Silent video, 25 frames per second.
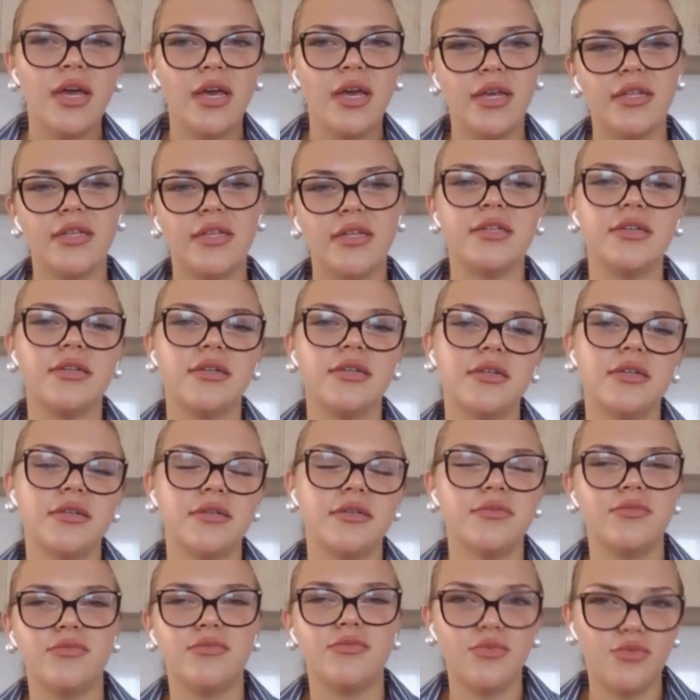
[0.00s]
in
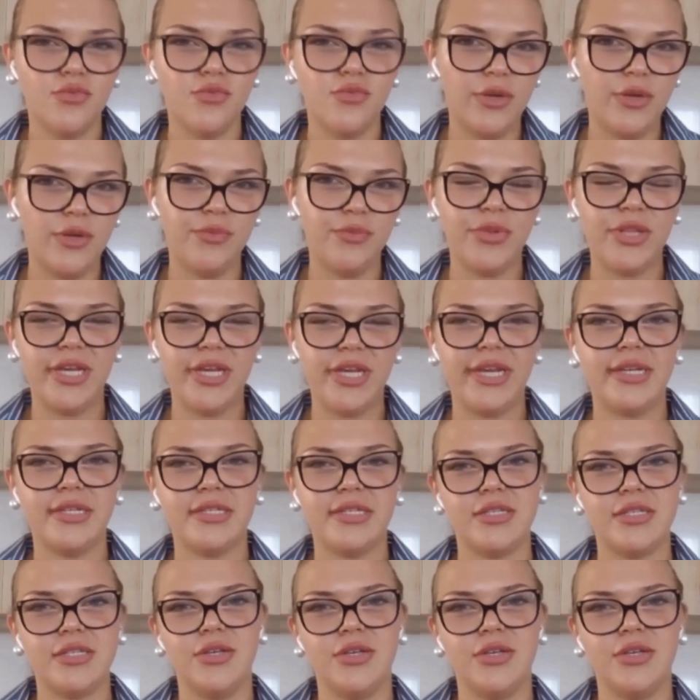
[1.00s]
the one place.